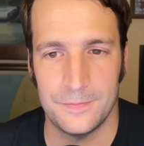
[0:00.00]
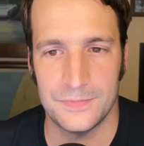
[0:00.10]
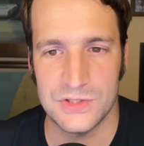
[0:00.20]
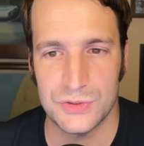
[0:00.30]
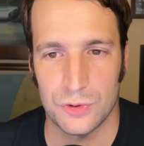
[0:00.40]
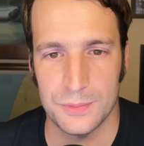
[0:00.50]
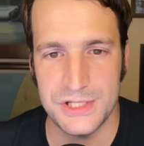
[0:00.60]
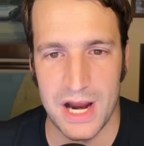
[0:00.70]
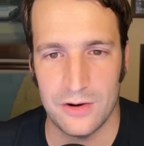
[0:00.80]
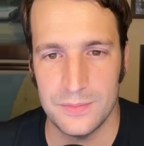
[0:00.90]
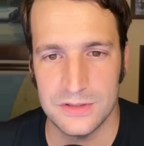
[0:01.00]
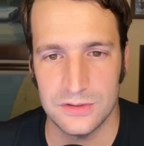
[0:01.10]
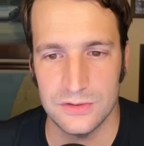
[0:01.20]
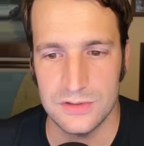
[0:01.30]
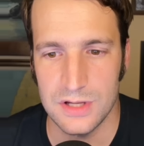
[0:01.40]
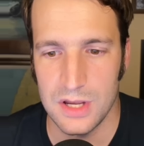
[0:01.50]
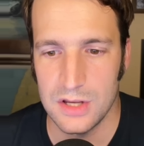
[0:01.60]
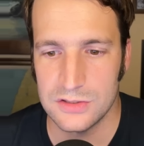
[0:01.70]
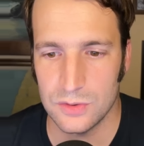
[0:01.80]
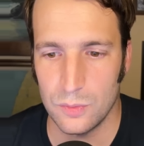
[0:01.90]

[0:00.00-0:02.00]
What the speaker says: Storm Shadow missiles. So